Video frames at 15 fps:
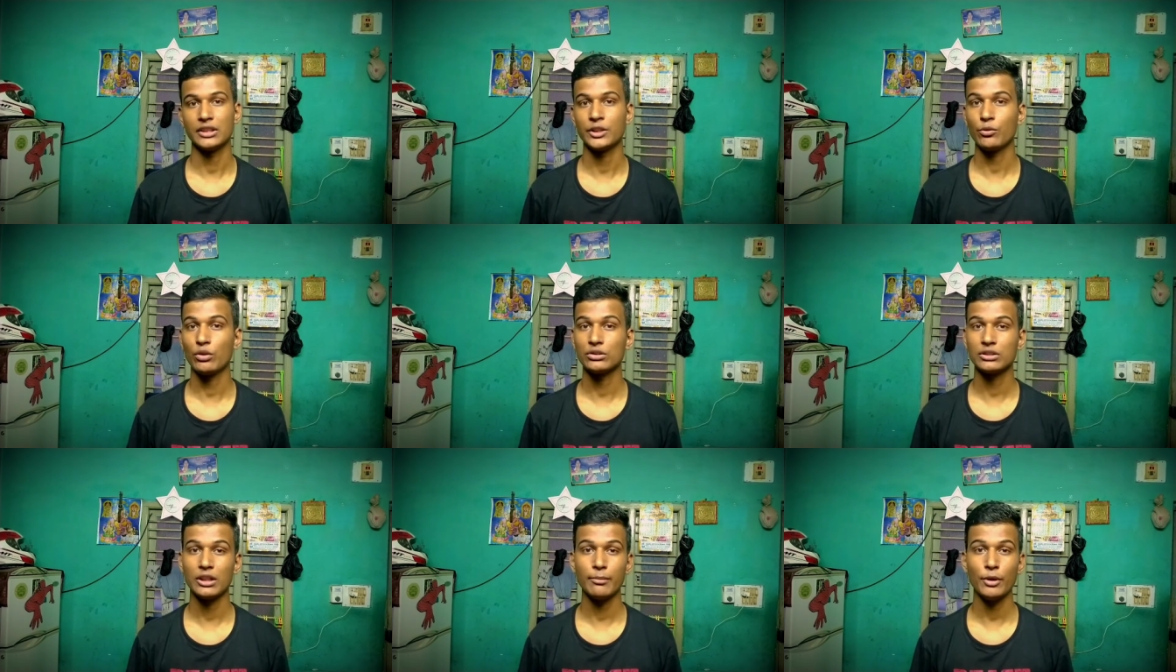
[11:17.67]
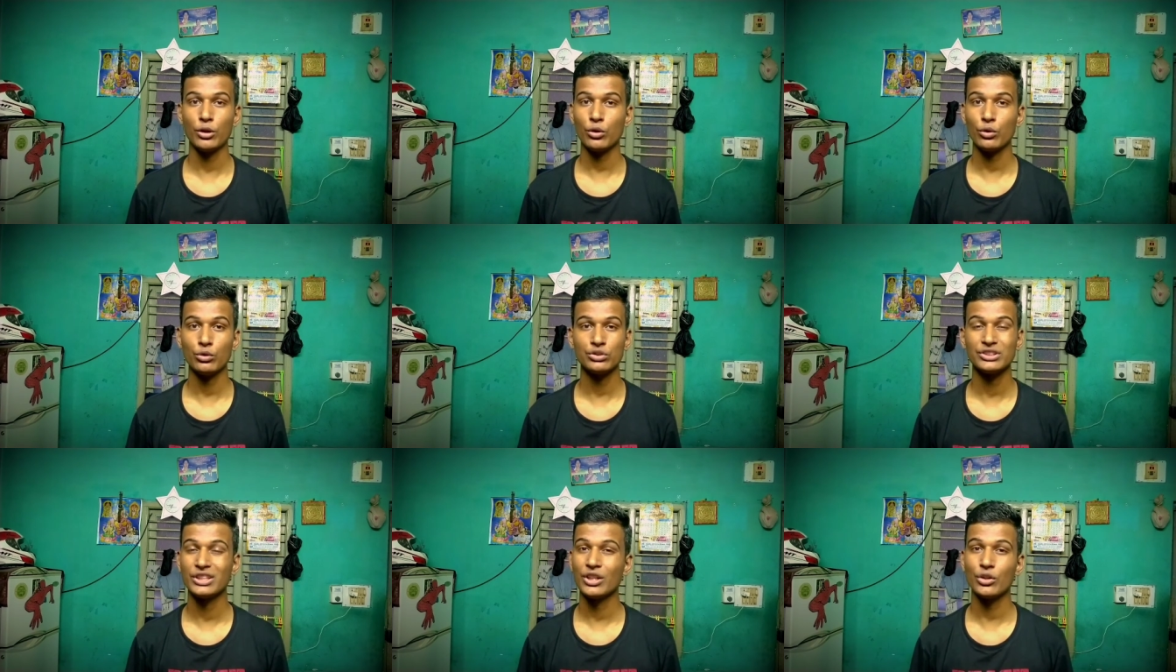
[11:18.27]
it was able to
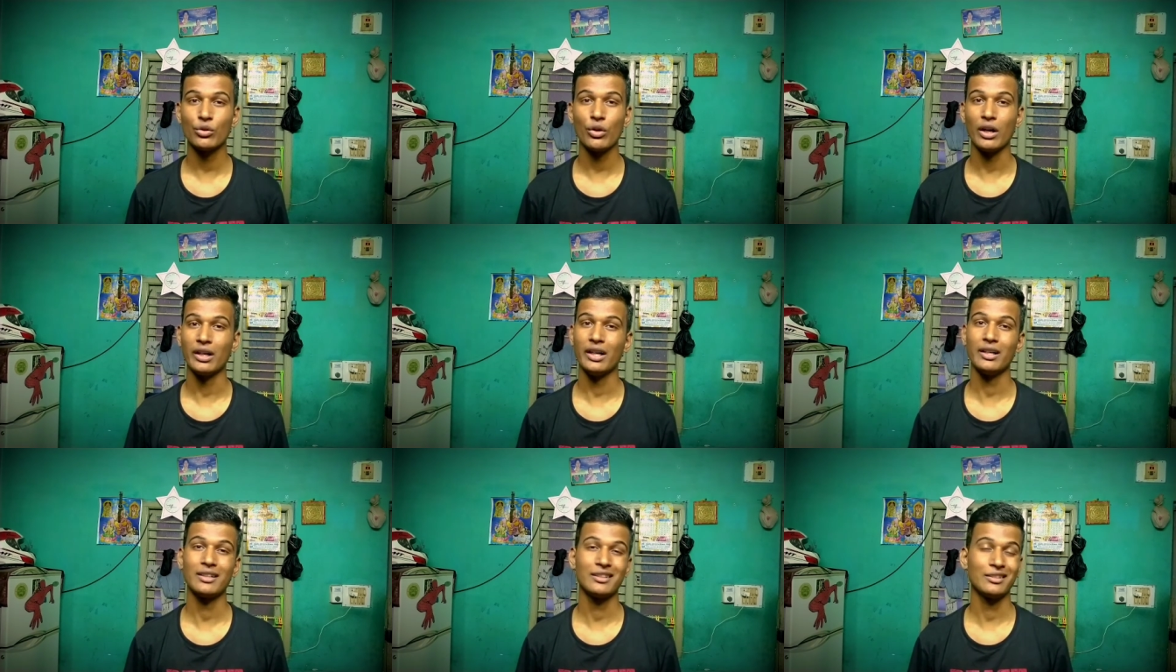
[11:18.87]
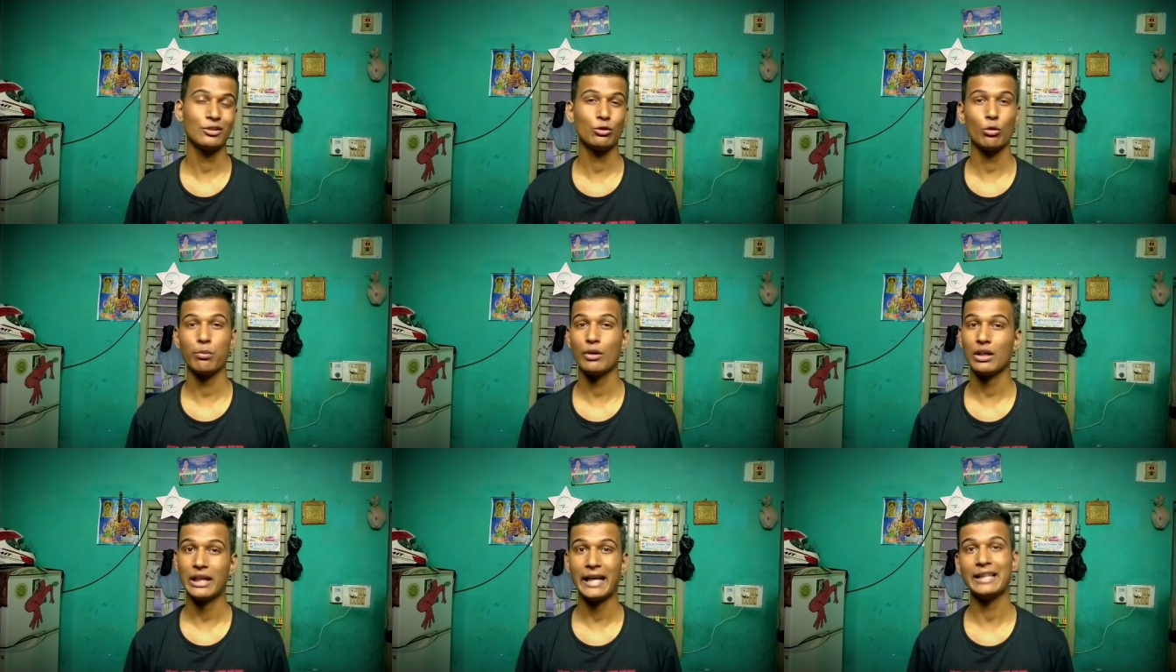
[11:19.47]
do zero to one hundred in
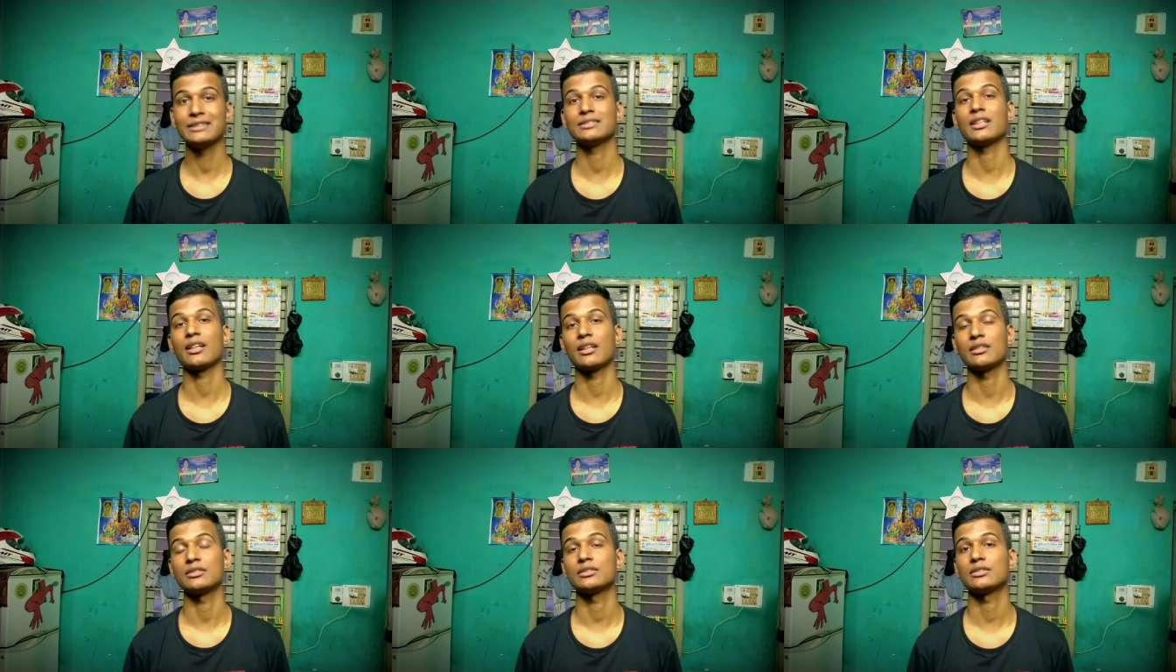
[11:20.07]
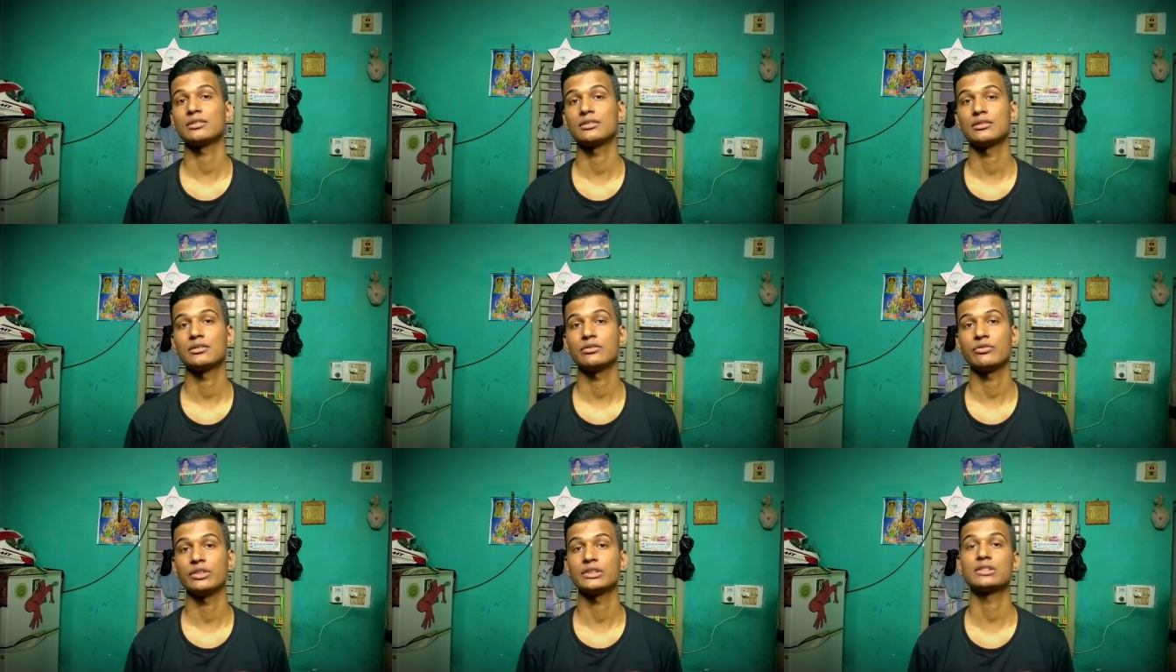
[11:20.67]
two point nine seconds
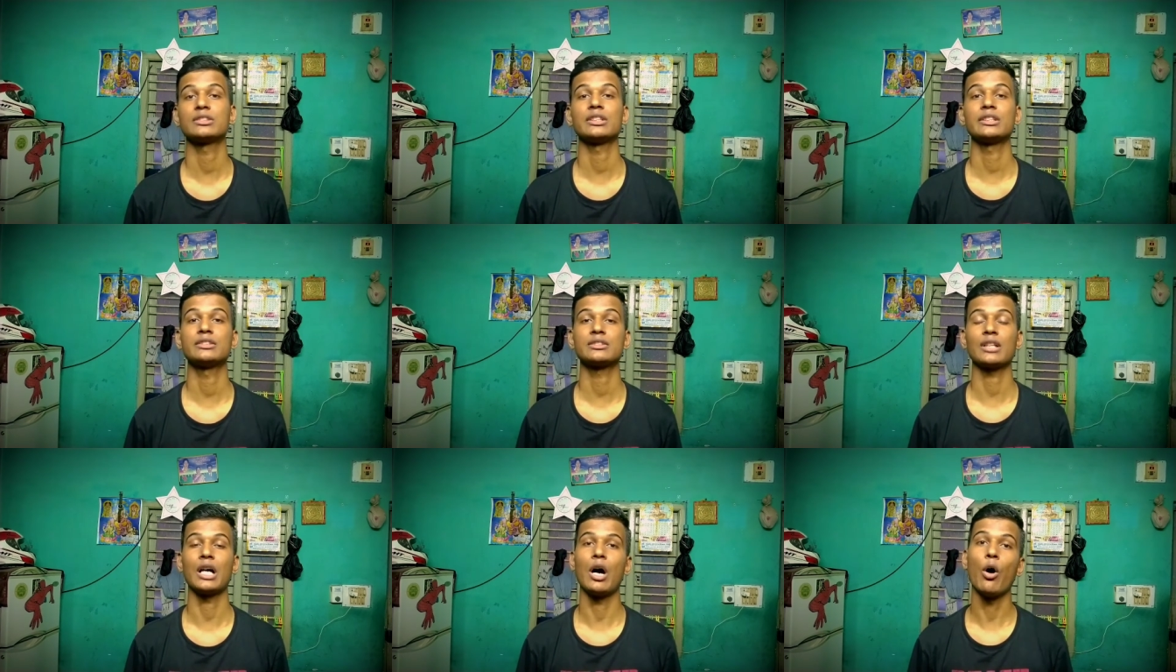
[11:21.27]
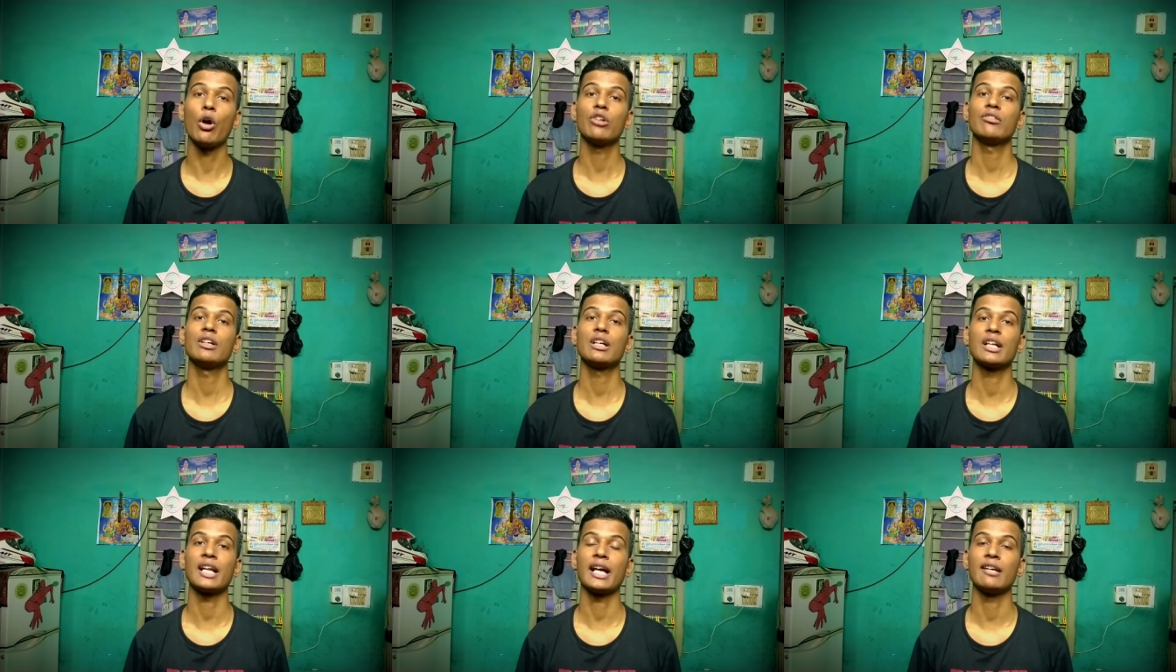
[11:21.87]
with its
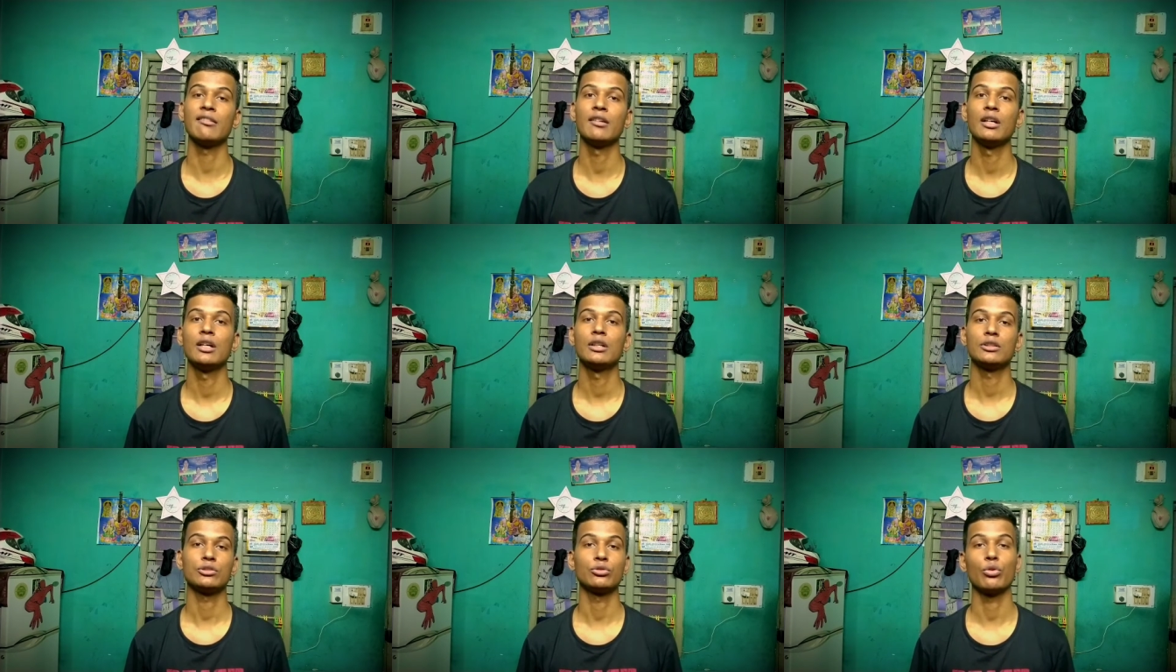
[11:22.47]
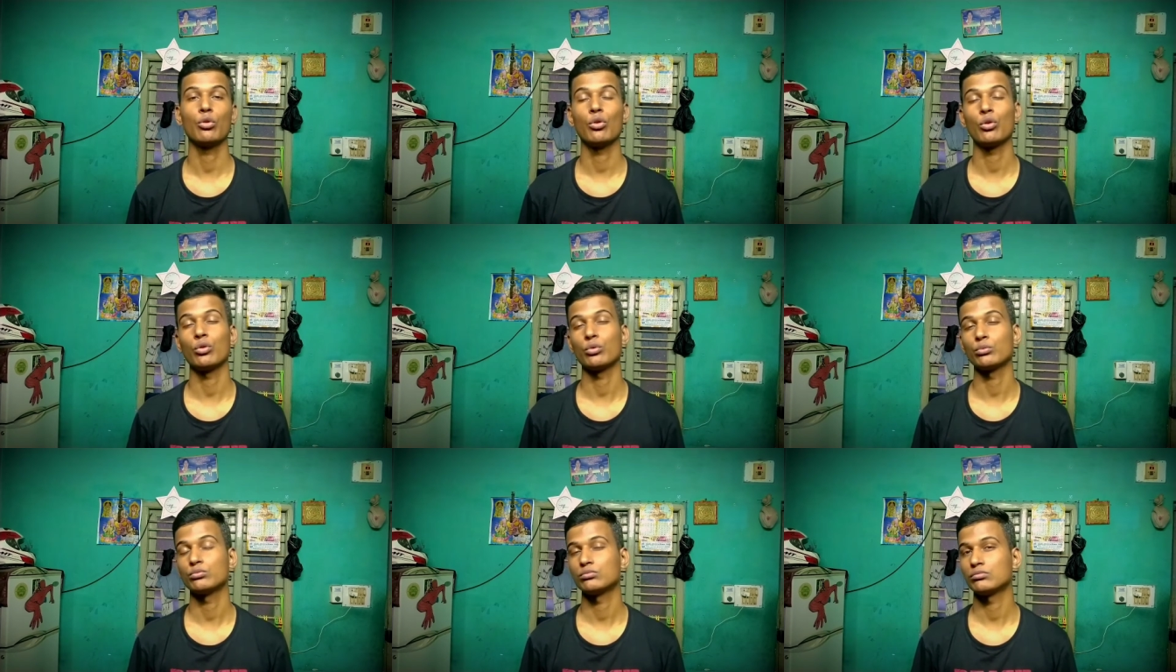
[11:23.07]
all-wheel drive,
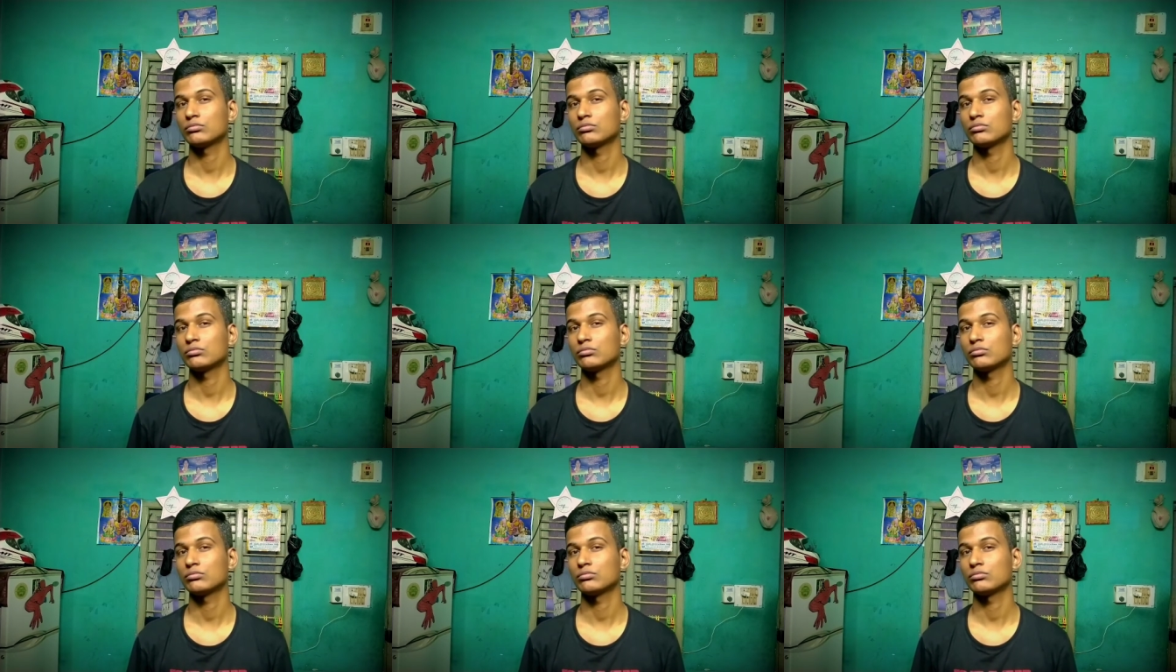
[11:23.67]
though